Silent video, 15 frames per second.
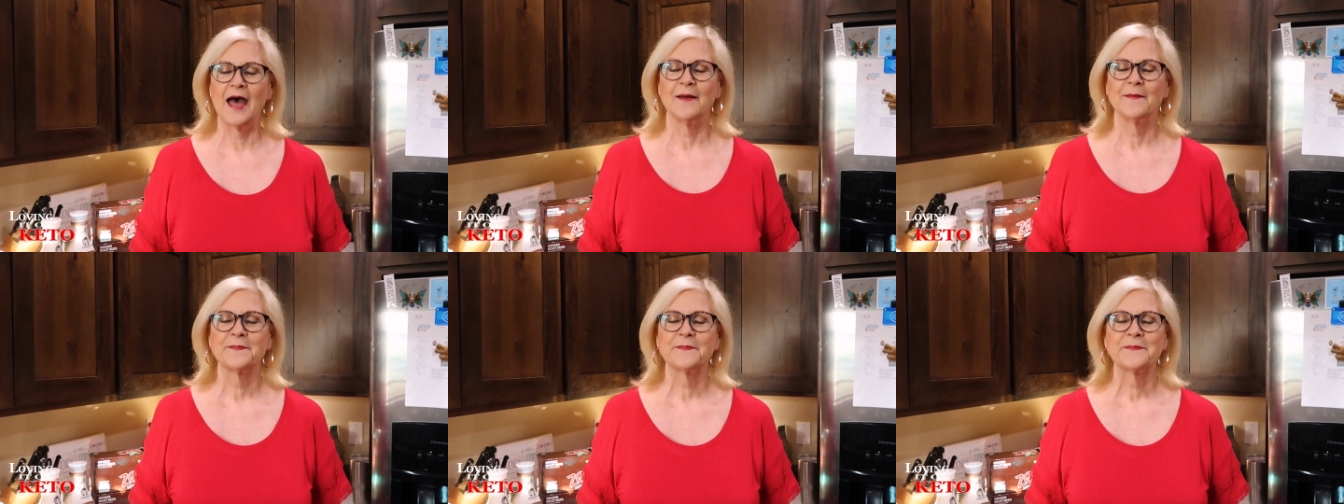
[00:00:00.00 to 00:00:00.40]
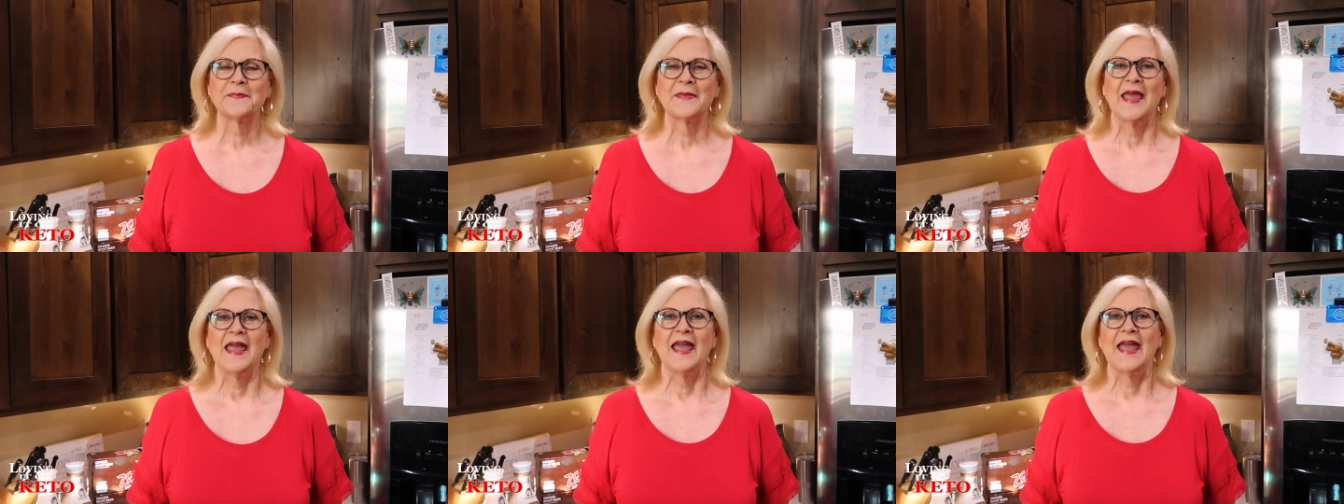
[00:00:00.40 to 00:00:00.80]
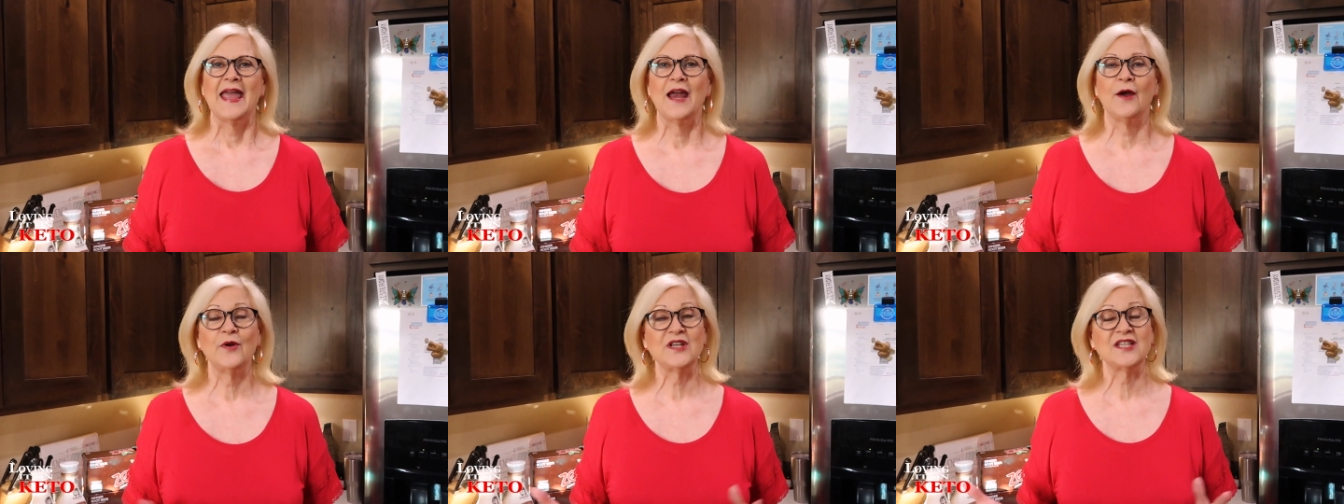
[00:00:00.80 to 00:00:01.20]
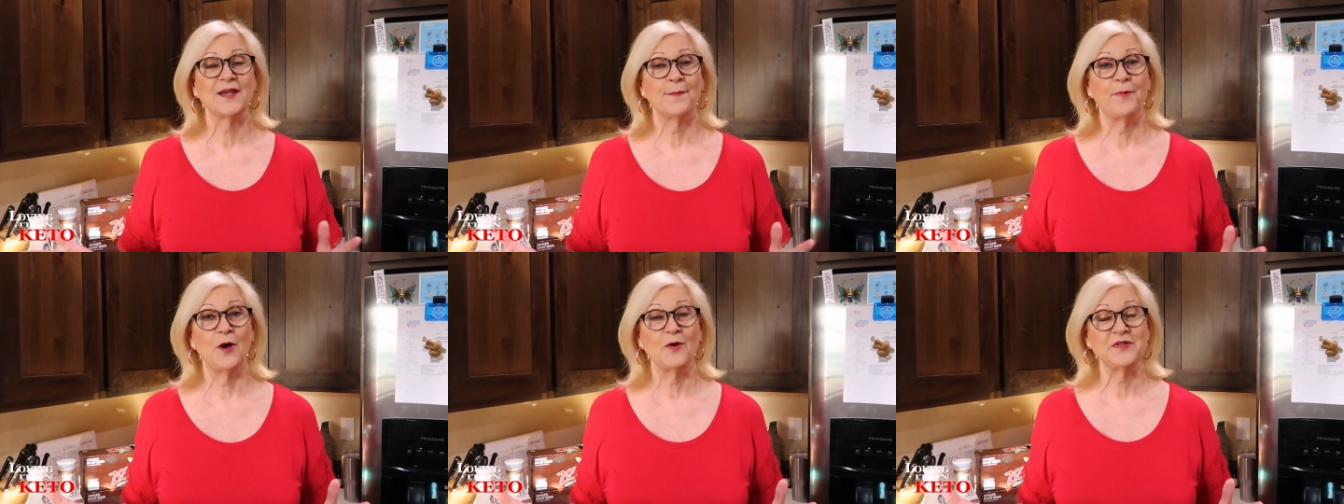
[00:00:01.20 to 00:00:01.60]
know. Harry's
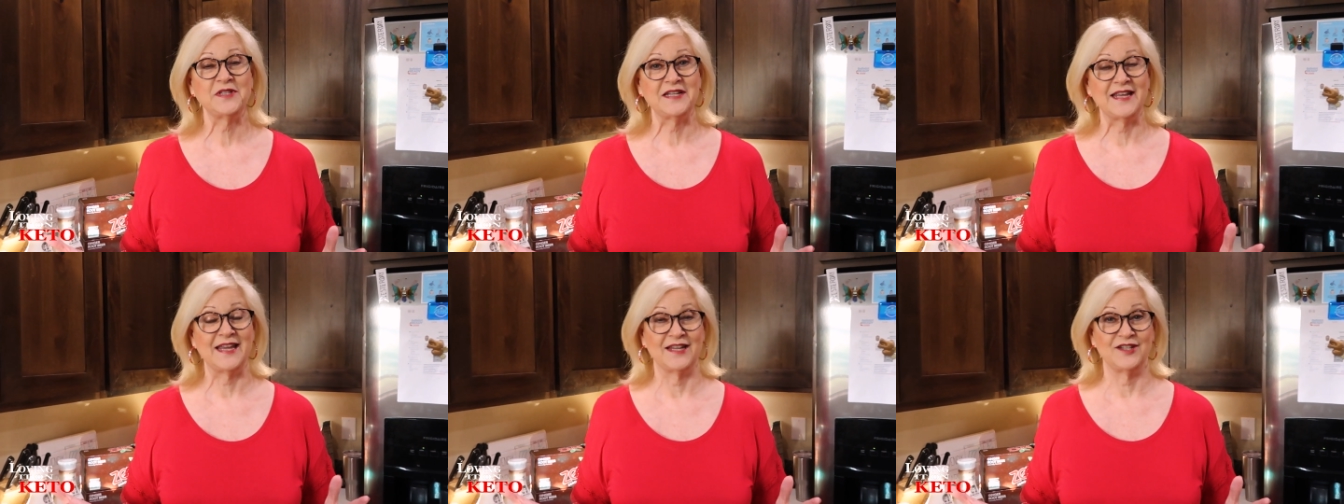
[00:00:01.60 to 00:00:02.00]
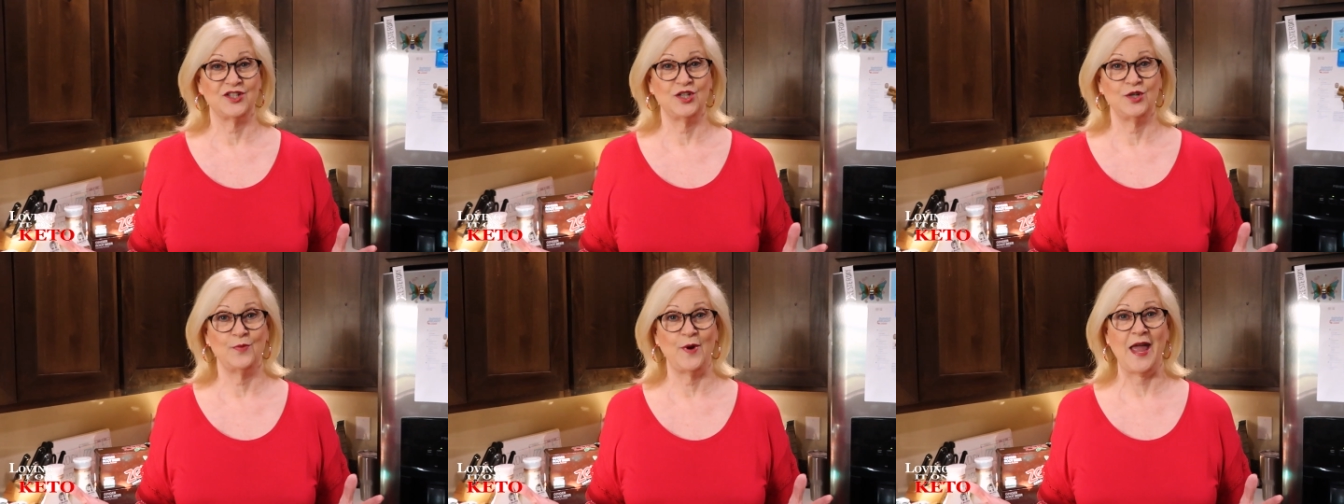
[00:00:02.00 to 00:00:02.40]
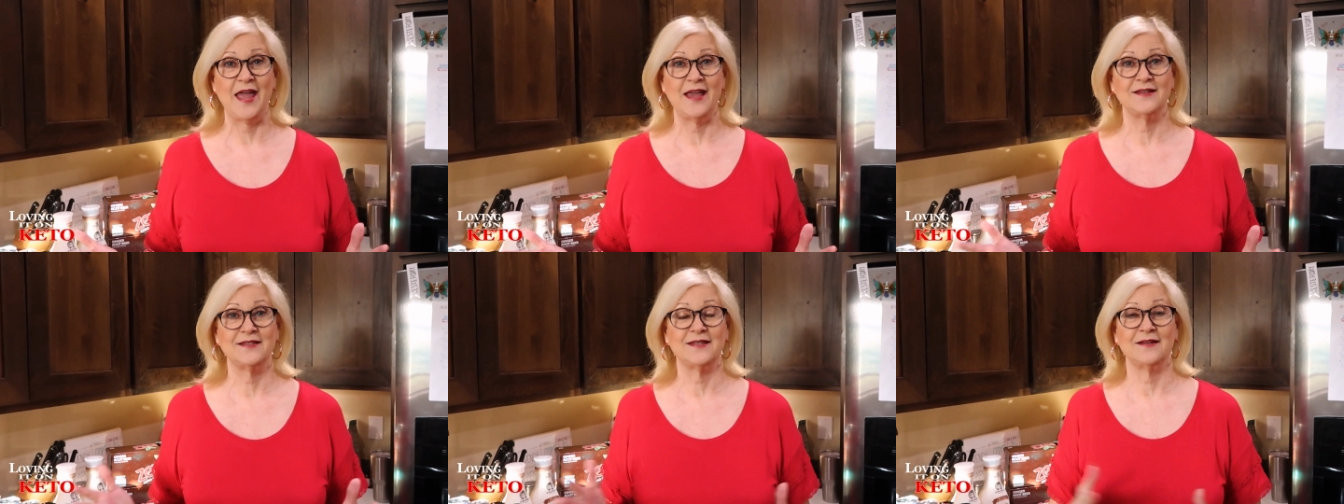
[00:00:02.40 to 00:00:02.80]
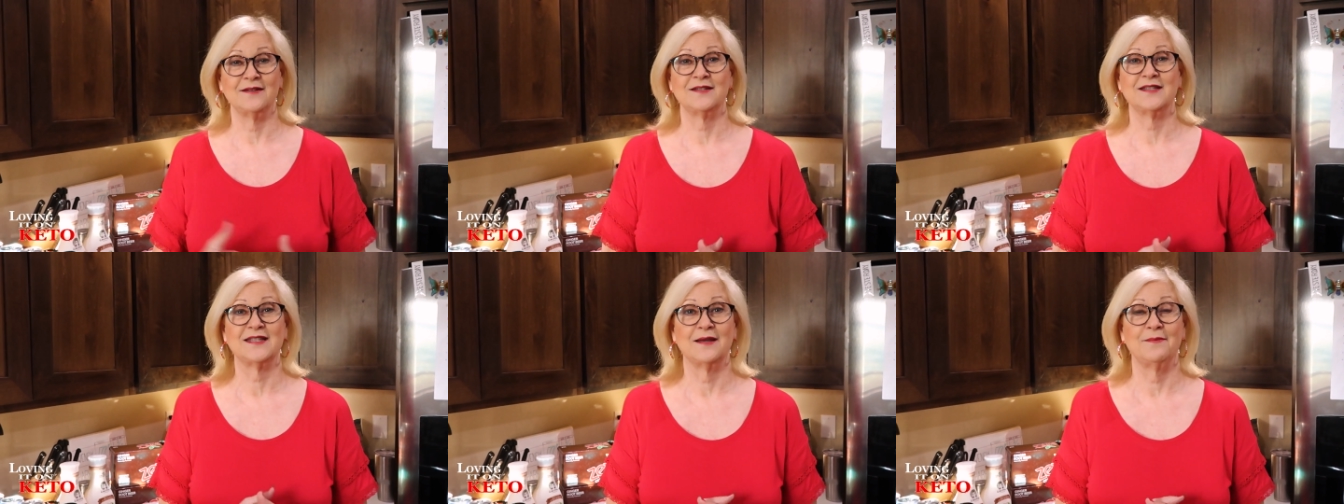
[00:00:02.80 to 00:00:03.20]
supposed to get two eggs
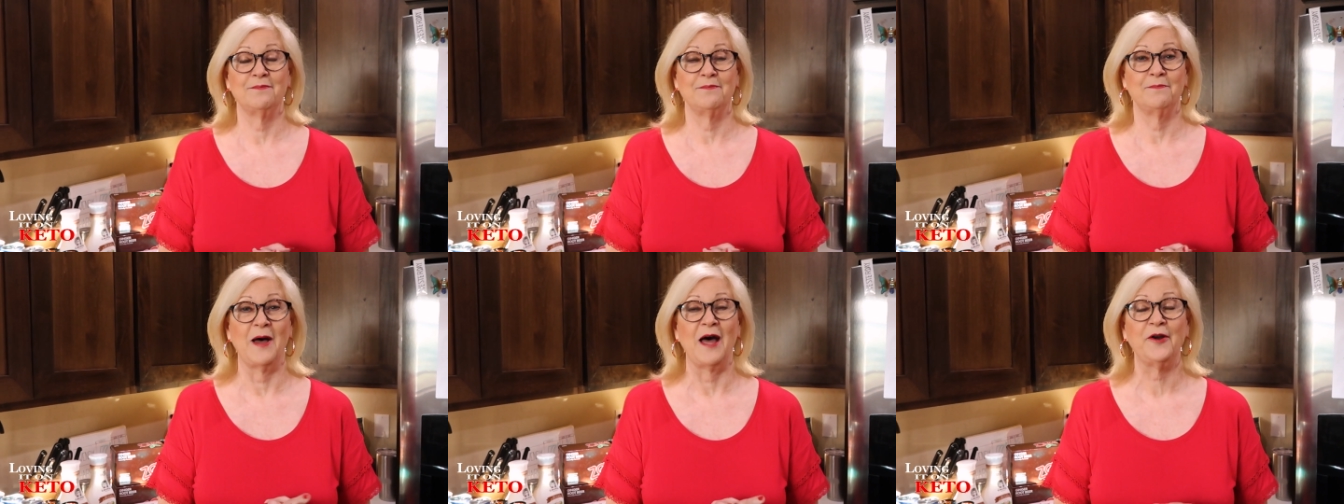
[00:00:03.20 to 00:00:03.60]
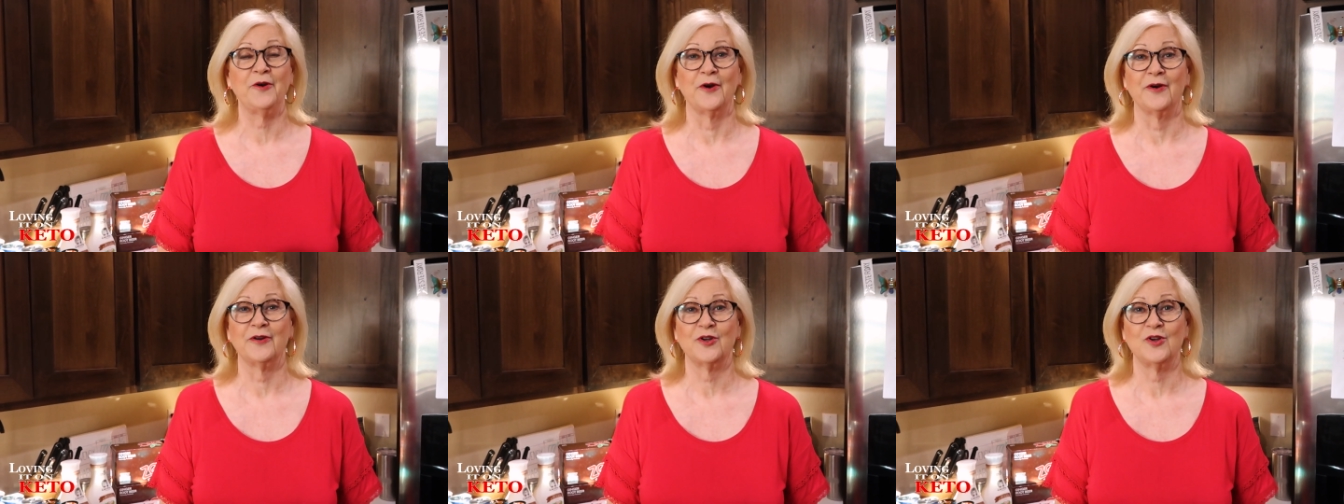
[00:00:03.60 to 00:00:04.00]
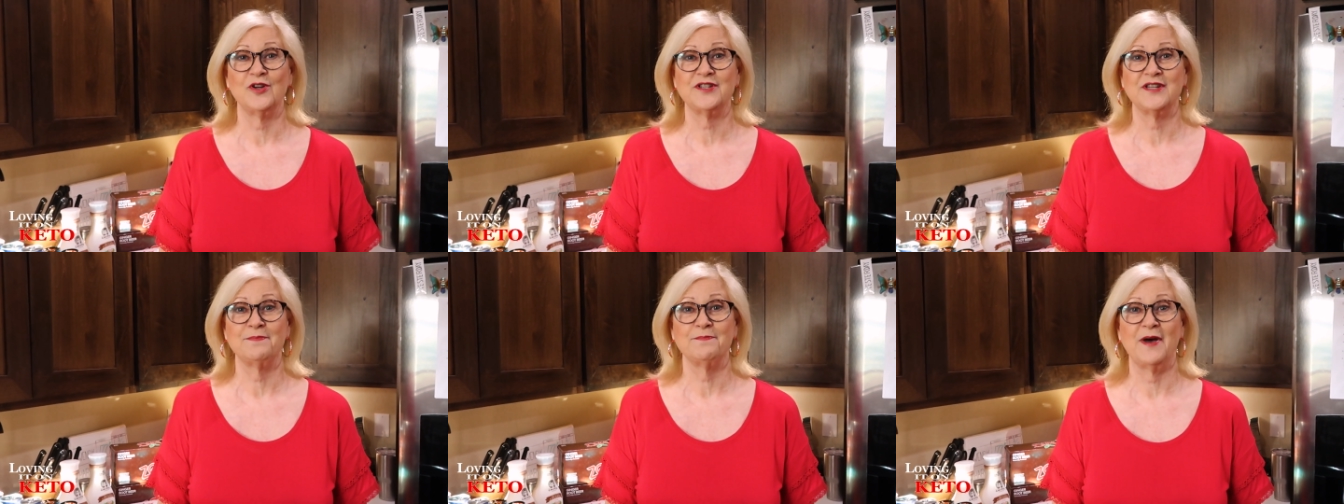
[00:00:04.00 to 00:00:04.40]
and some butter, I'll cooked wait.